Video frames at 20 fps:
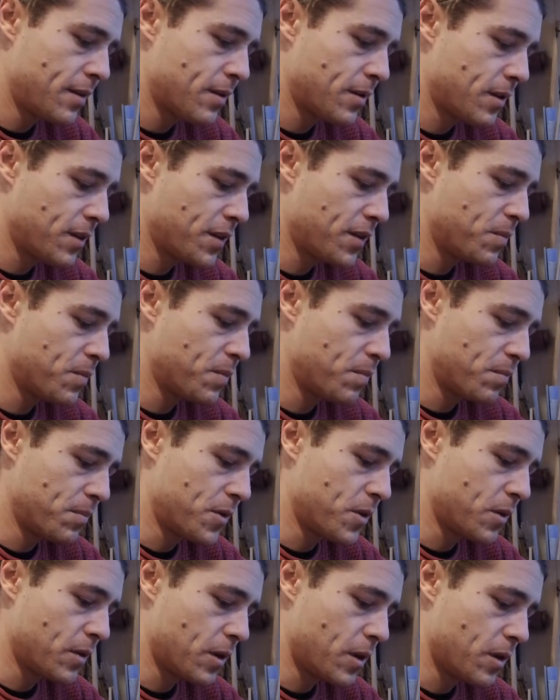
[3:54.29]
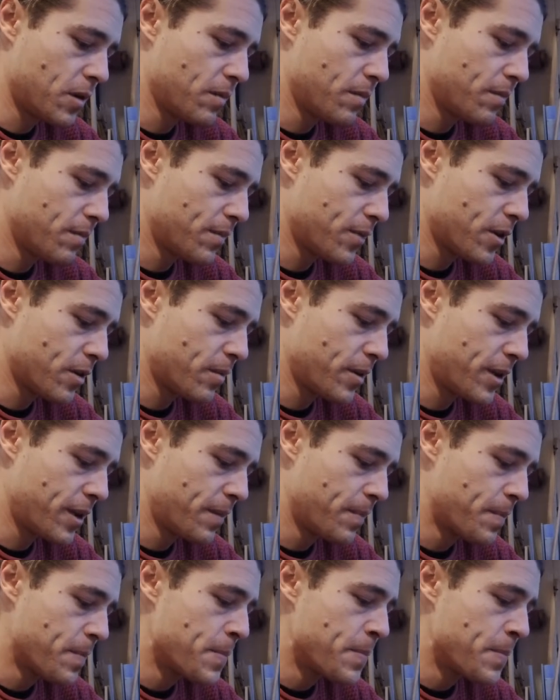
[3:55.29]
Oh, this is too long, probably.